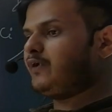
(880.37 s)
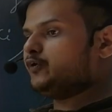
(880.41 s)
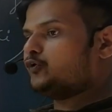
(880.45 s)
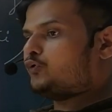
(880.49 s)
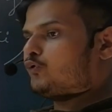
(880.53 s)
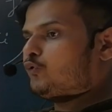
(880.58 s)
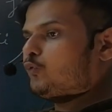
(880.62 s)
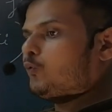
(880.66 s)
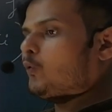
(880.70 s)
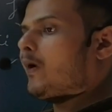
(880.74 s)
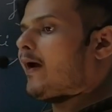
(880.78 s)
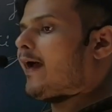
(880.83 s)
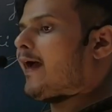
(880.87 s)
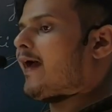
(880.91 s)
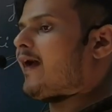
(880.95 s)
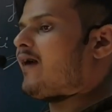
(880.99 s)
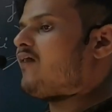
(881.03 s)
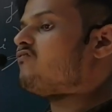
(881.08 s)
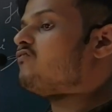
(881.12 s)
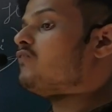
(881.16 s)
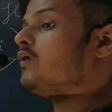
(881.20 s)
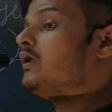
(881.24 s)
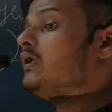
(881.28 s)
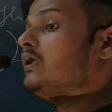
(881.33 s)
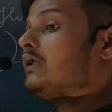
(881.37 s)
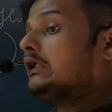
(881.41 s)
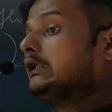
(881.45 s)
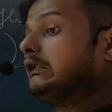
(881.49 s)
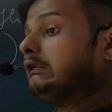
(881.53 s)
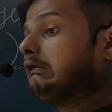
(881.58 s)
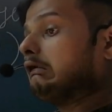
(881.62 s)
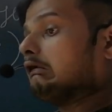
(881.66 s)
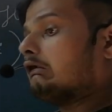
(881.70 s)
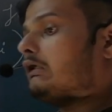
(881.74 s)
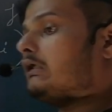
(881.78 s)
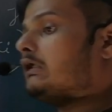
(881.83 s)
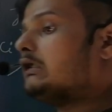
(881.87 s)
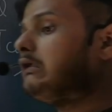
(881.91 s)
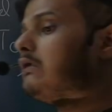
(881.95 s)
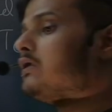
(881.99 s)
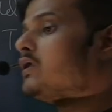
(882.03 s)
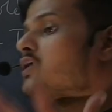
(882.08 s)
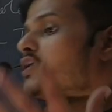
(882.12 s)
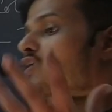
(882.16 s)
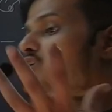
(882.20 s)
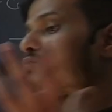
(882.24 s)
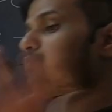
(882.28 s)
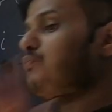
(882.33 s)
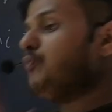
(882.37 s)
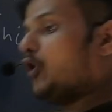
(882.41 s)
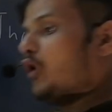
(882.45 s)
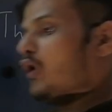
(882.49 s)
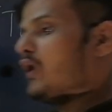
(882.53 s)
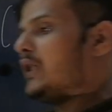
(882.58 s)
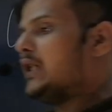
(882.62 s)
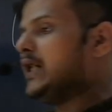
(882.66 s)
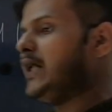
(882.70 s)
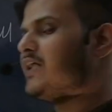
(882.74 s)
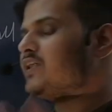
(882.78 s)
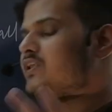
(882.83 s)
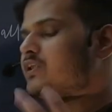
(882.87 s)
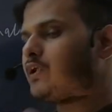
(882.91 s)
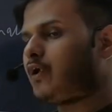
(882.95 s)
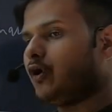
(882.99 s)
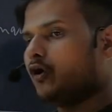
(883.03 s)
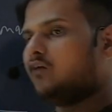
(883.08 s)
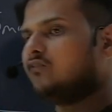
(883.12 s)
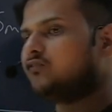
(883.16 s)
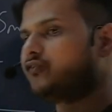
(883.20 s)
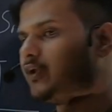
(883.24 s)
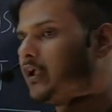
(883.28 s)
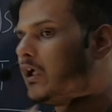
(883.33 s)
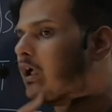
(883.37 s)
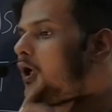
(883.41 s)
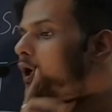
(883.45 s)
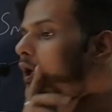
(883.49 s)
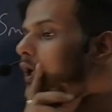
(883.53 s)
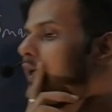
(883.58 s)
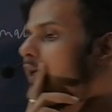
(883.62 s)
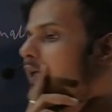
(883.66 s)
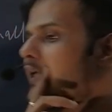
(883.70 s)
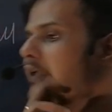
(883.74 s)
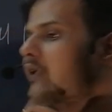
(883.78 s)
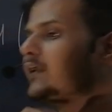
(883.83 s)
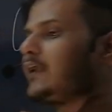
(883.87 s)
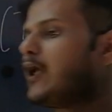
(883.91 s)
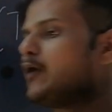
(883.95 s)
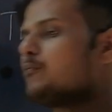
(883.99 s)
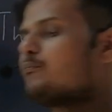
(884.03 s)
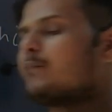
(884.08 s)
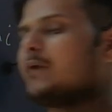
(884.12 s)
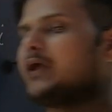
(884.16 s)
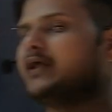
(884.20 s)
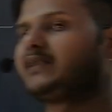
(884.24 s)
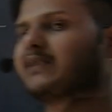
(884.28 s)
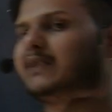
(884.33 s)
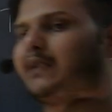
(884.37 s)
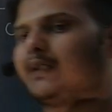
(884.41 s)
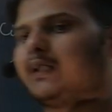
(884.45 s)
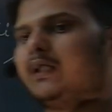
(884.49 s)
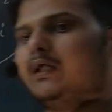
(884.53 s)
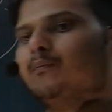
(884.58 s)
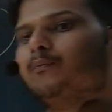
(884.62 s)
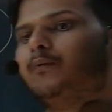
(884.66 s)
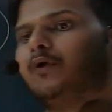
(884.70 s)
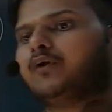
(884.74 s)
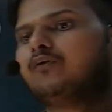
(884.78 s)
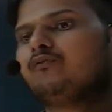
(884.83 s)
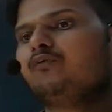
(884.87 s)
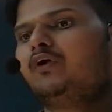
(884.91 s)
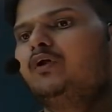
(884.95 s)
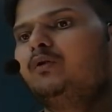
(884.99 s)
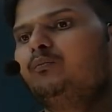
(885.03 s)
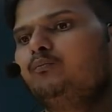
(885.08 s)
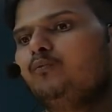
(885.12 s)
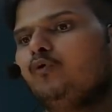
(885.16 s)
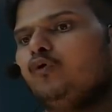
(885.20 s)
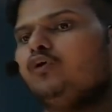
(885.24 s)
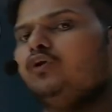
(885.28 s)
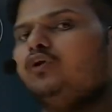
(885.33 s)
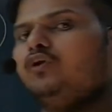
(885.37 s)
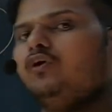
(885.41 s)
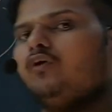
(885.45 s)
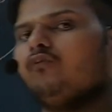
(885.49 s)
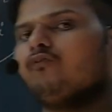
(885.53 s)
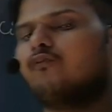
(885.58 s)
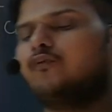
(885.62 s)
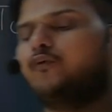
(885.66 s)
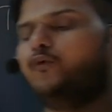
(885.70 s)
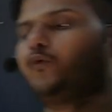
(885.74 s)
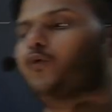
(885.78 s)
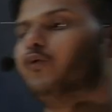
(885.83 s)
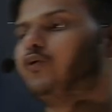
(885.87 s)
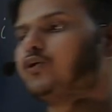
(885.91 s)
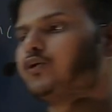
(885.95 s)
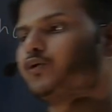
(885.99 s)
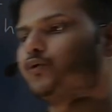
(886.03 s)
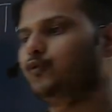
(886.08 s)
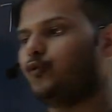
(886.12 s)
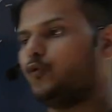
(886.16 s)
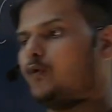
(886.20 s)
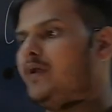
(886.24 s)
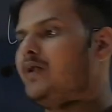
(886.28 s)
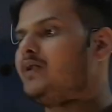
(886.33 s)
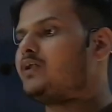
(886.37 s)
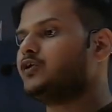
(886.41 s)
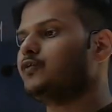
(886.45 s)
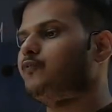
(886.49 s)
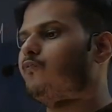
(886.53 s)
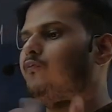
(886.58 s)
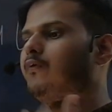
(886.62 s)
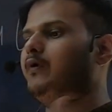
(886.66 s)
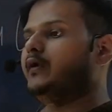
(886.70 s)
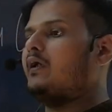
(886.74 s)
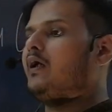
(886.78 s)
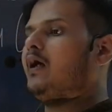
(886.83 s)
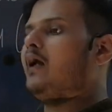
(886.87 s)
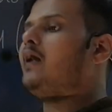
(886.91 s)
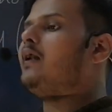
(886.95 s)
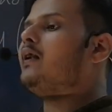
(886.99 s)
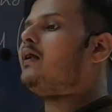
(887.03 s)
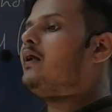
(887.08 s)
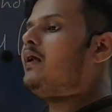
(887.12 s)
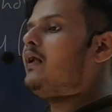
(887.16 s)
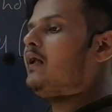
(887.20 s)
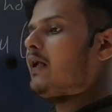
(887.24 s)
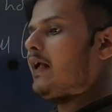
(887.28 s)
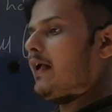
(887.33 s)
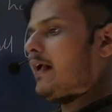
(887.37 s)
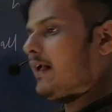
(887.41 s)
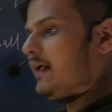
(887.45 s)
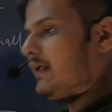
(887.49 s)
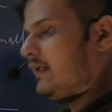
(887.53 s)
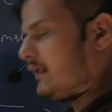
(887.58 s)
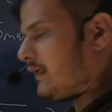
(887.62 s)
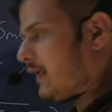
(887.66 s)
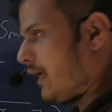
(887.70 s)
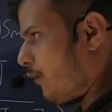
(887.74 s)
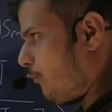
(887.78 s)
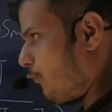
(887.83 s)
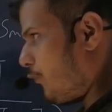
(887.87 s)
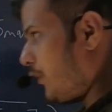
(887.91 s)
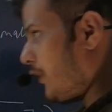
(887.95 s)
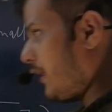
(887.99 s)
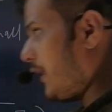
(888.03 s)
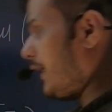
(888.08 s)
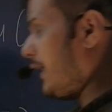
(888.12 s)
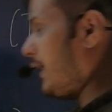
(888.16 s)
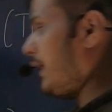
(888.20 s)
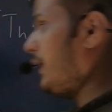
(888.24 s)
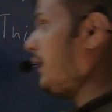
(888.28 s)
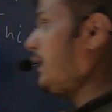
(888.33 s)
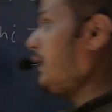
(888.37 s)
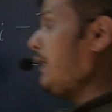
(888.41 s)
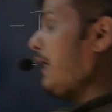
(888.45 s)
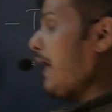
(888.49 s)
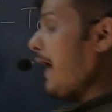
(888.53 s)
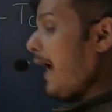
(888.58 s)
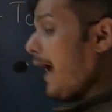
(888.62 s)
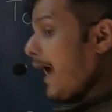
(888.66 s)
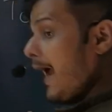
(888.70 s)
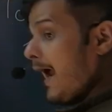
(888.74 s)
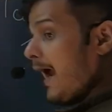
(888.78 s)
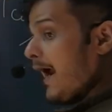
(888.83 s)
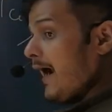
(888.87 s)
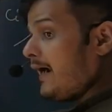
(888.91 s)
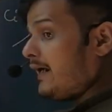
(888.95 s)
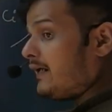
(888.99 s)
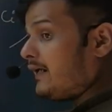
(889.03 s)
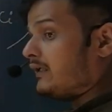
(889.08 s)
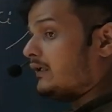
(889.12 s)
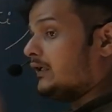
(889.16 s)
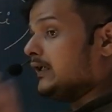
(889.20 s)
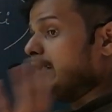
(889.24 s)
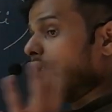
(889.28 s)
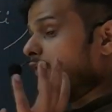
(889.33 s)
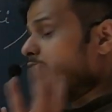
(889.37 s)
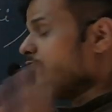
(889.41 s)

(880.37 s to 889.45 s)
to have the smallest of the heat capacity between both the fluids which we are encountering. and if